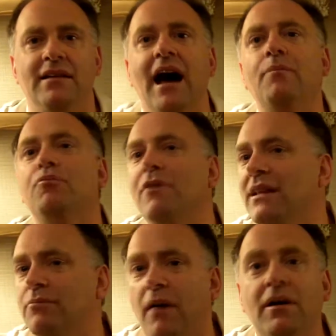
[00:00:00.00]
and not
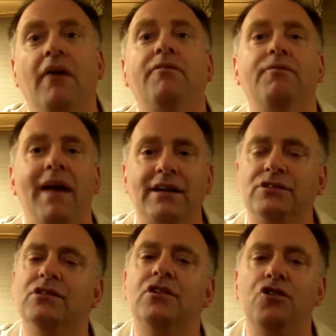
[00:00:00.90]
breathing problems affects
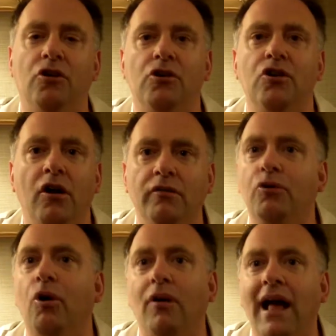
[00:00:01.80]
your
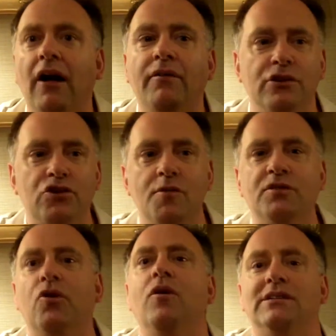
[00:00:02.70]
overall health in
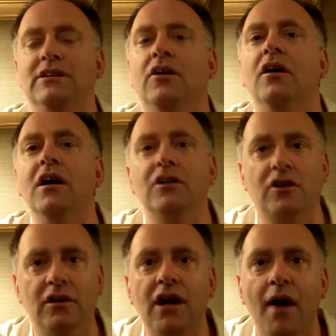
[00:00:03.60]
terms of causing
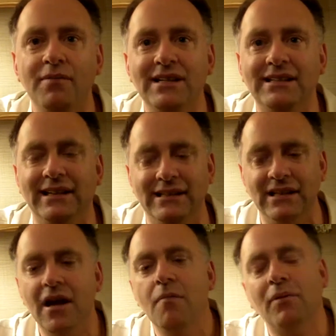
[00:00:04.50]
gum disease.
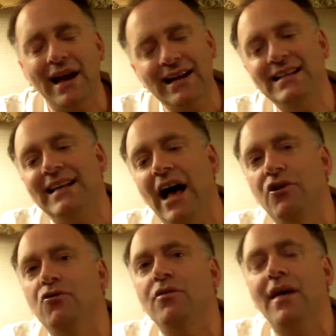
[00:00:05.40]
But I can
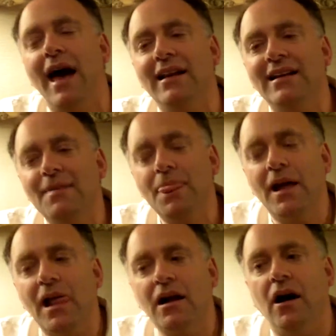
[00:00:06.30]
tell you that
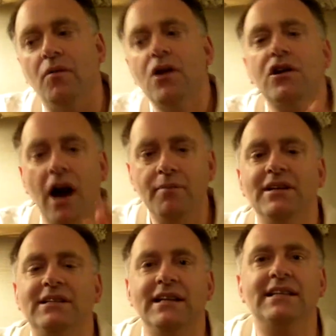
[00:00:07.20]
gum
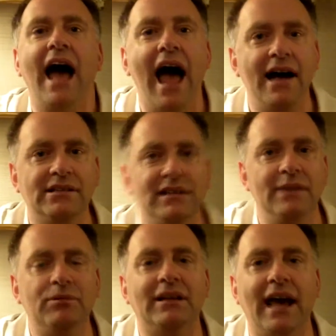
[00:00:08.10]
disease has an
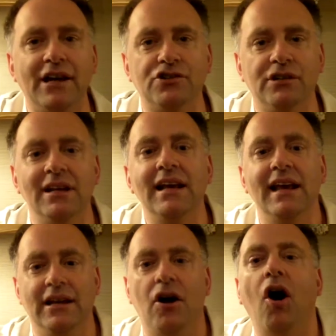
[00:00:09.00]
implication
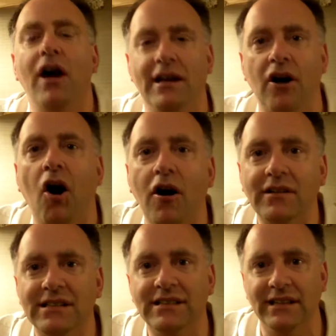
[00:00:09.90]
in
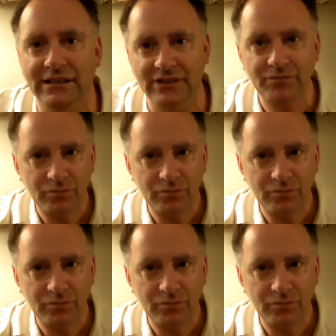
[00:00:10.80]
heart disease.